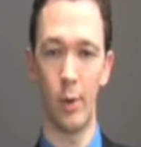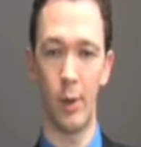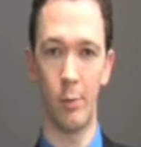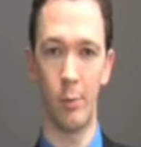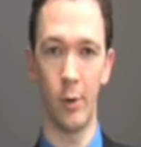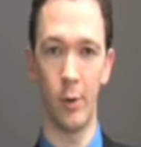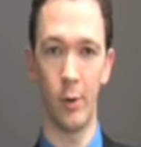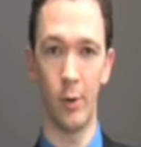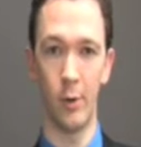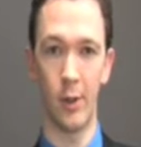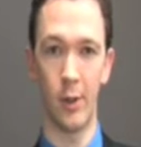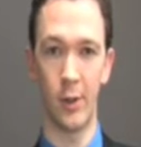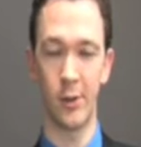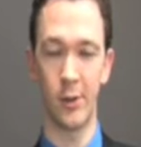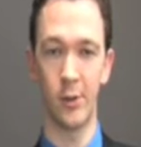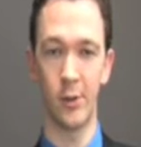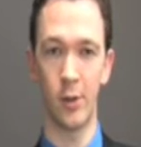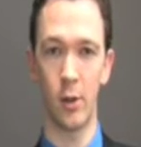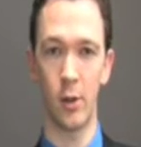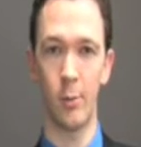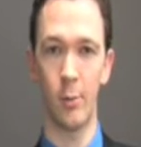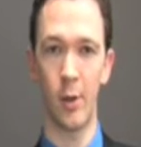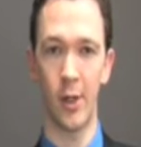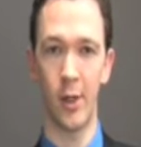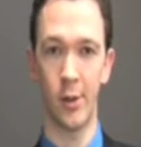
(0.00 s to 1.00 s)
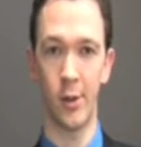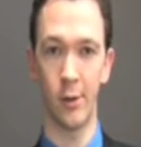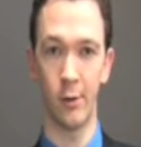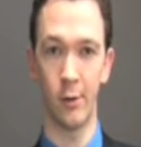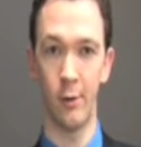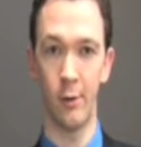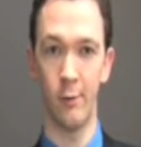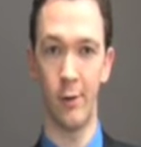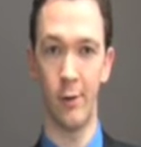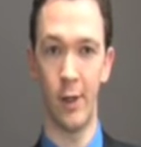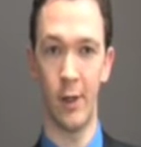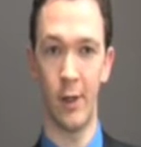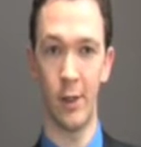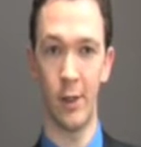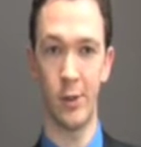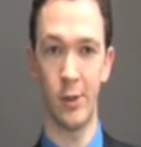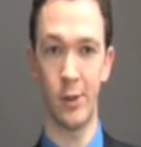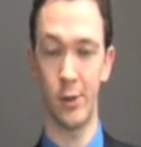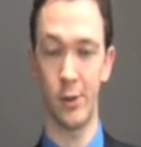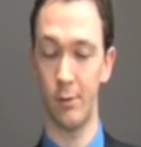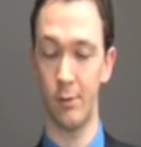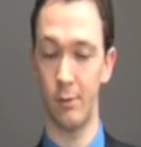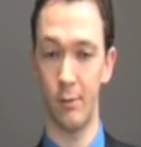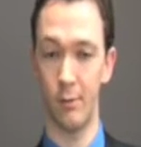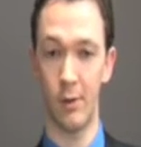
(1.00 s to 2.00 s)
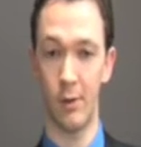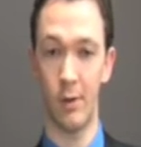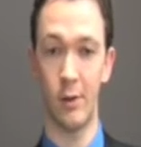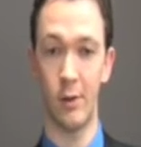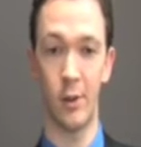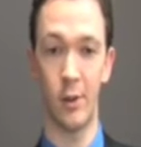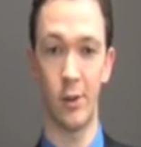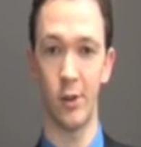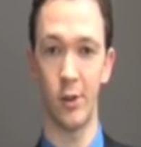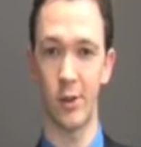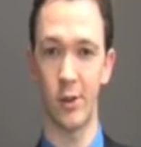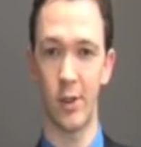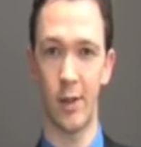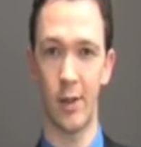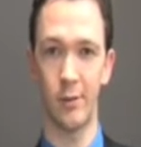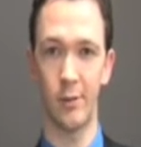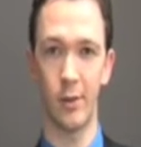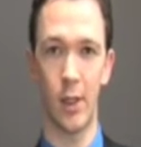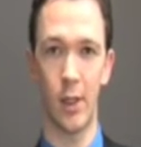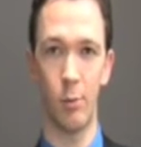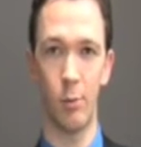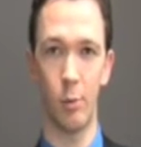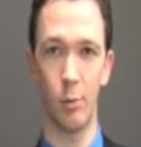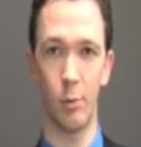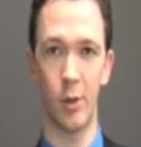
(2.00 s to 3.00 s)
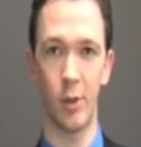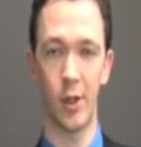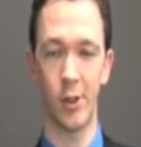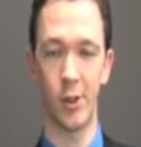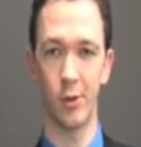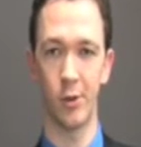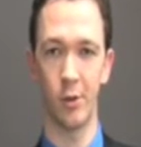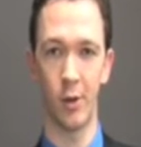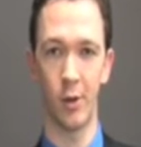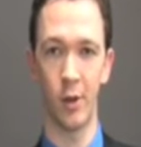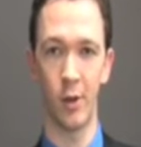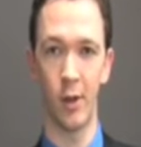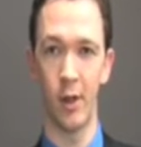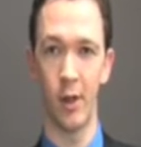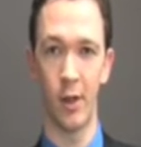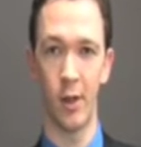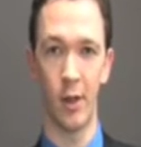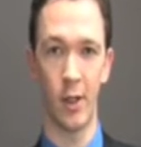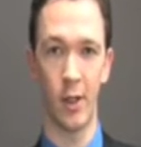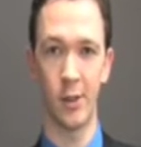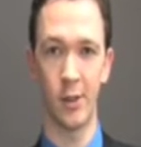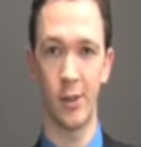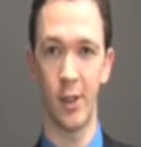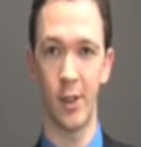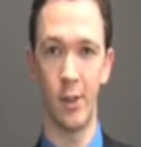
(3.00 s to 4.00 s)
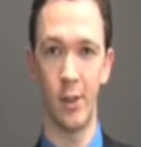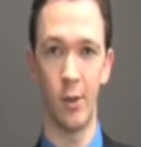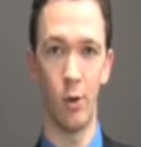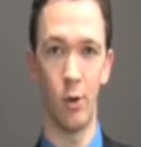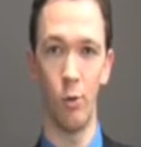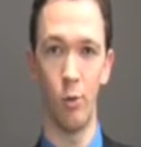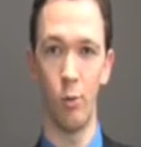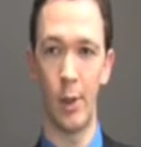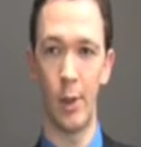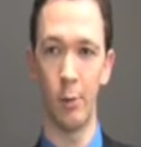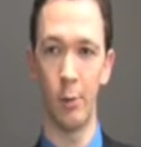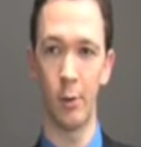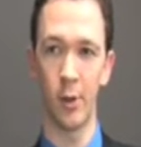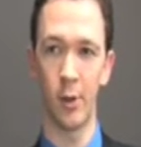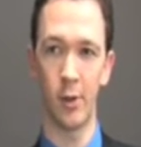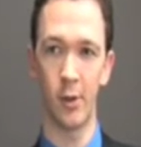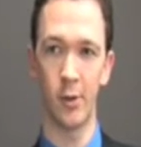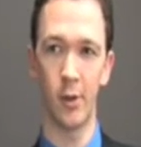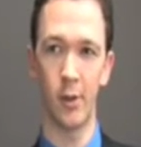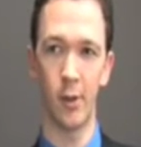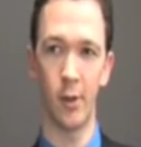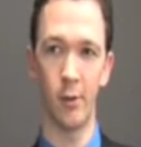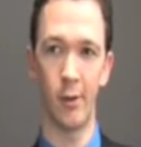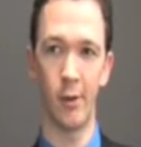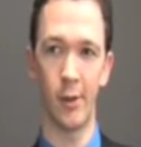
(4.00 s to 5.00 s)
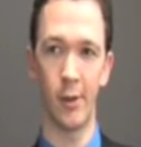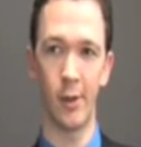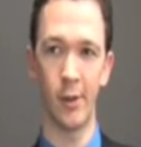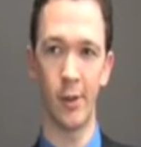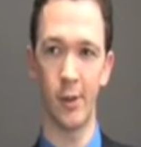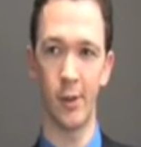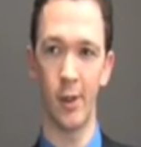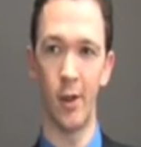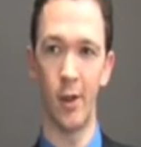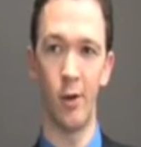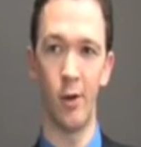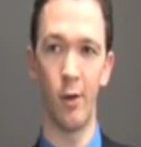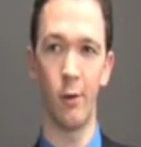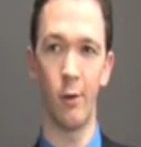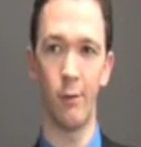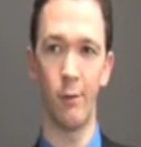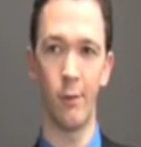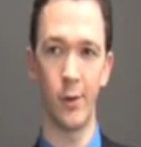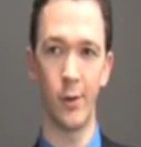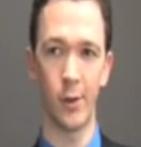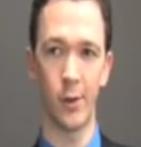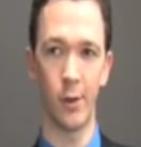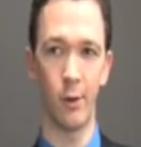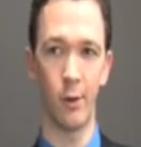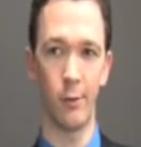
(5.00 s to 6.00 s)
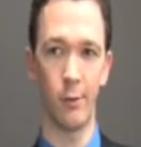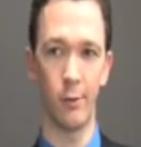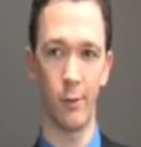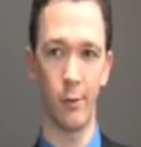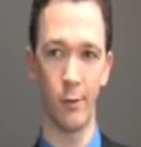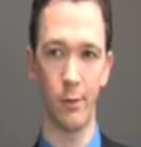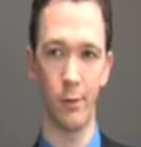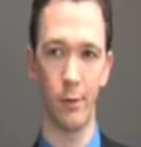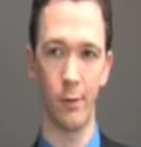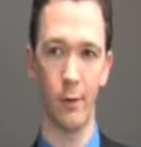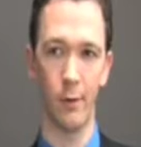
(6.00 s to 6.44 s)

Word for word: people, it's not a matter of age. They just have to keep the pressure on her and say, no, we will not tolerate this. Enough is enough.